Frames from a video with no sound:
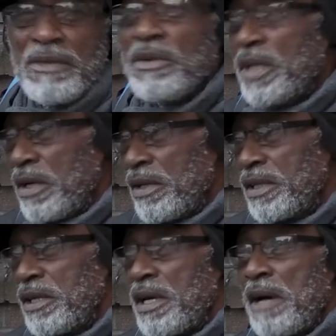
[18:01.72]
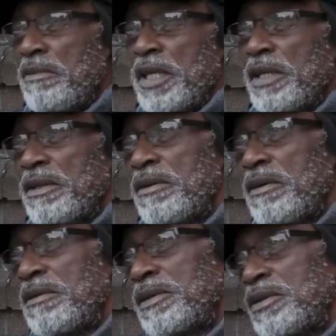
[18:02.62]
Wearing, you know what I mean?
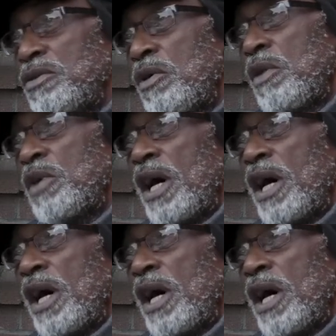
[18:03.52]
It's not what we